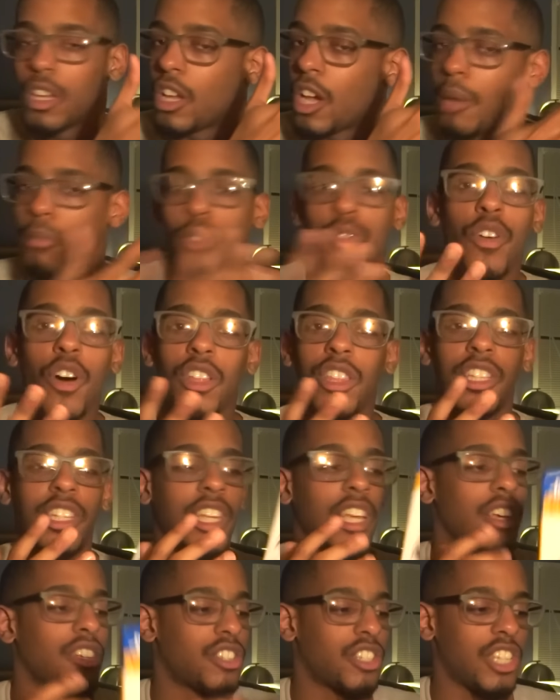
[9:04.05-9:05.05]
Comes with all the
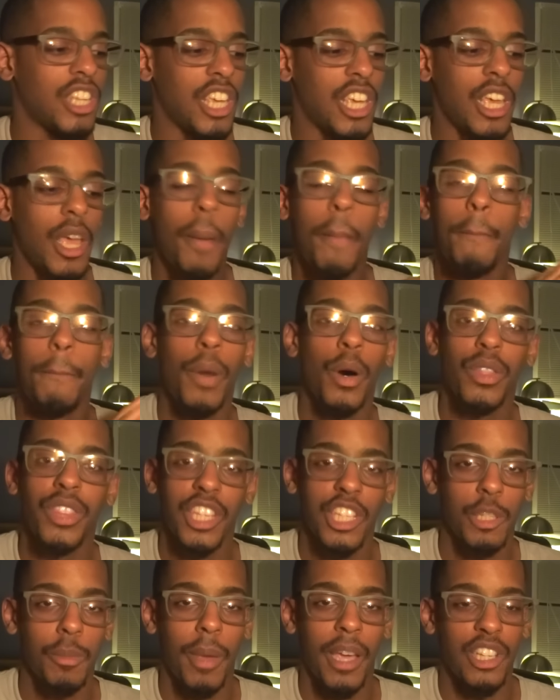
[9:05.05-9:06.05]
DLC, both
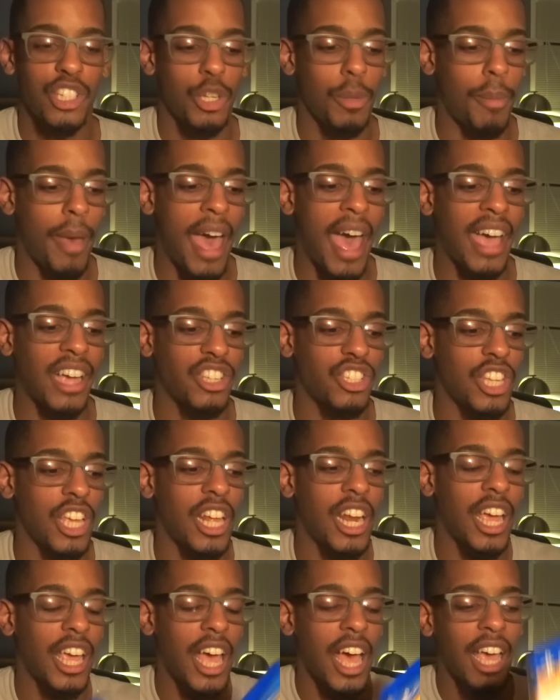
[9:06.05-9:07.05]
expansion packs,
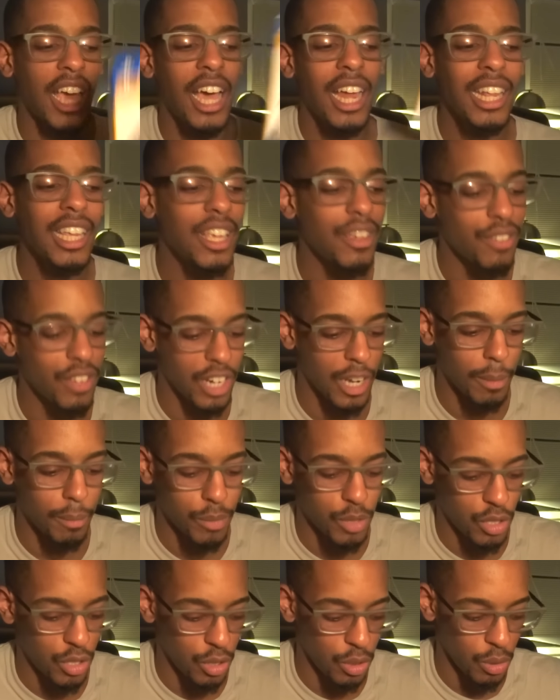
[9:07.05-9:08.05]
and I gotta give it
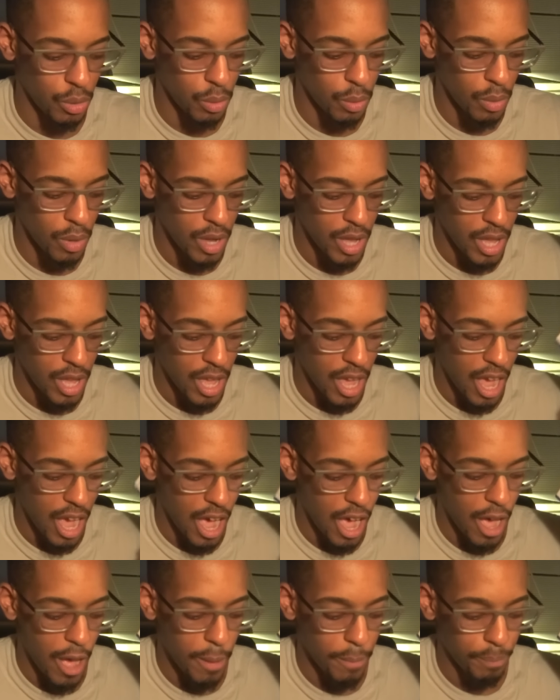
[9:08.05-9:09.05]
up to
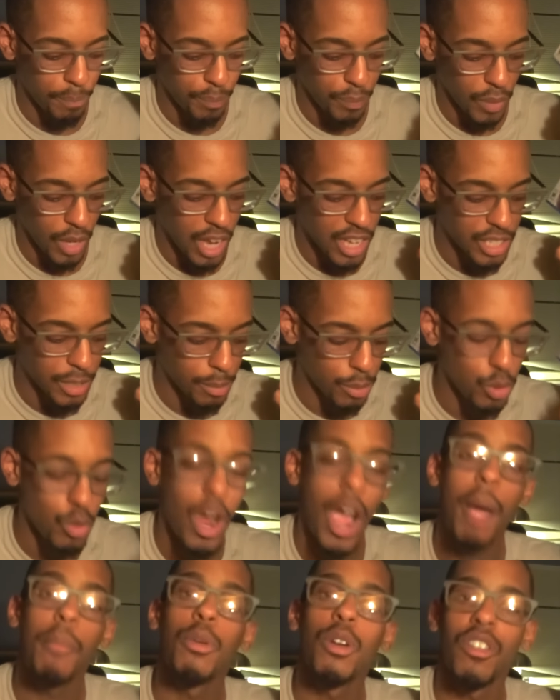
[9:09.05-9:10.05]
a
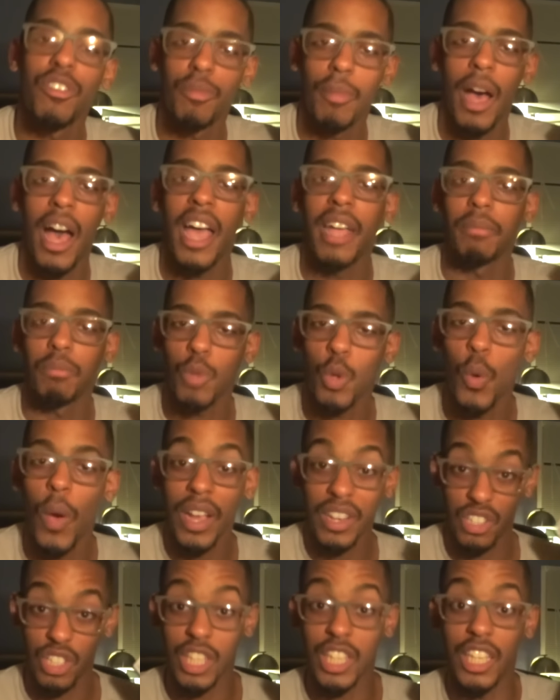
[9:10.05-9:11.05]
subscriber of mine who
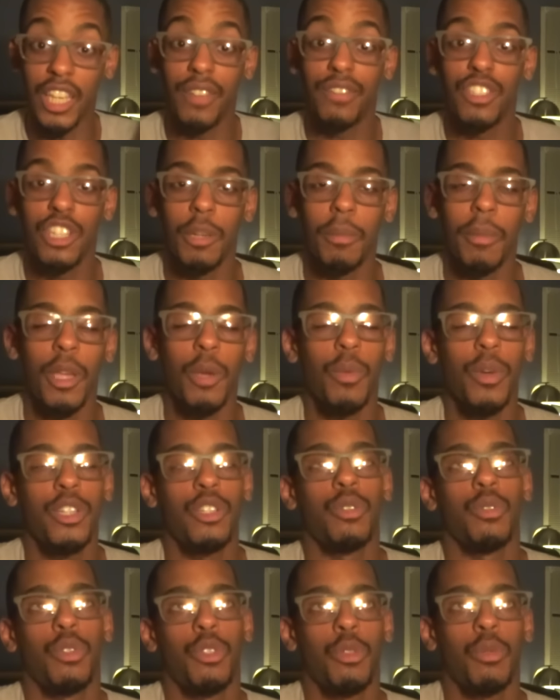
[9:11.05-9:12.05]
actually gifted me
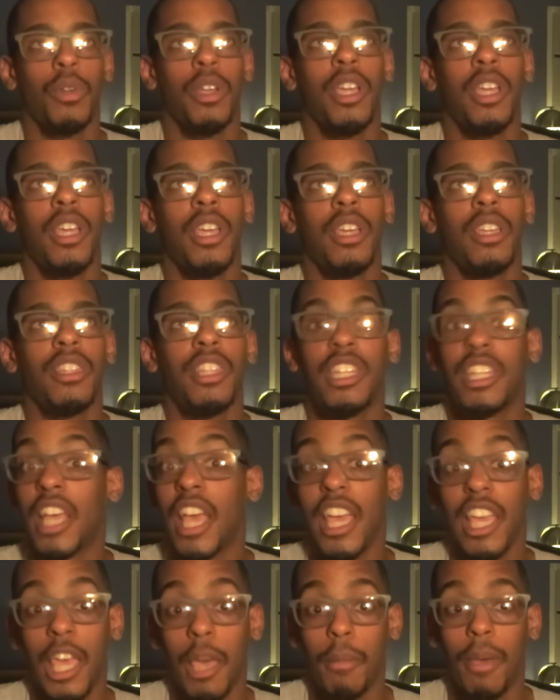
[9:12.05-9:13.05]
Witcher 3 the
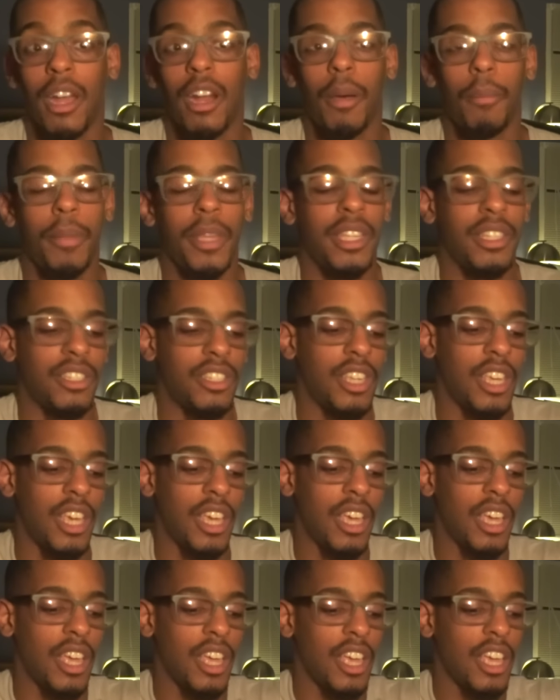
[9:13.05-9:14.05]
day it came out on
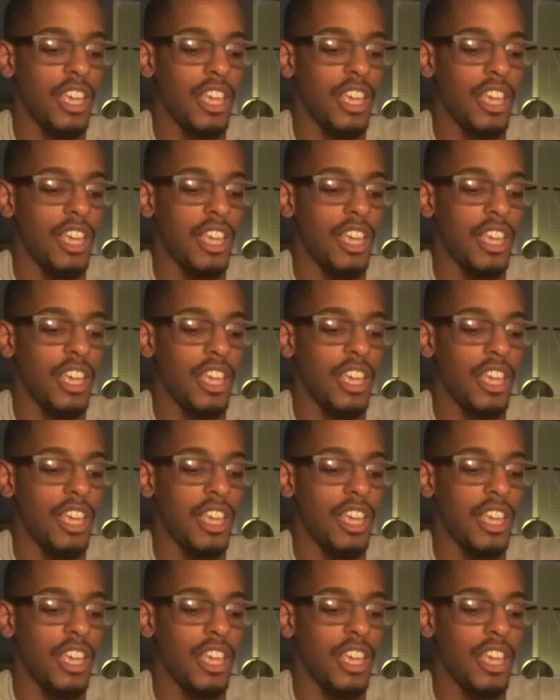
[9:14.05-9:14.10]
PC.